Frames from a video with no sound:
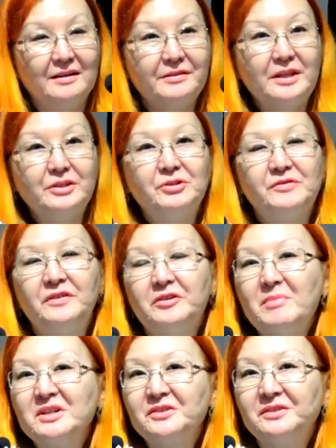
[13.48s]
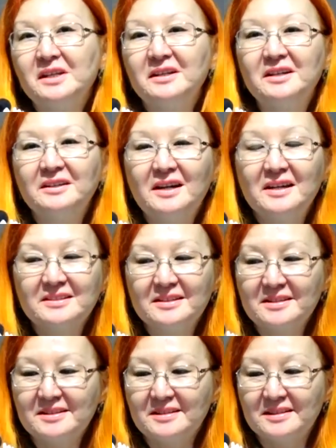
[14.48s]
Thank you very much, dear
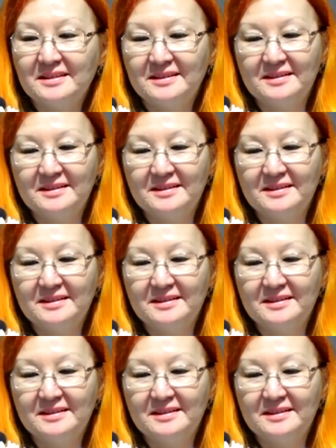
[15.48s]
organizers,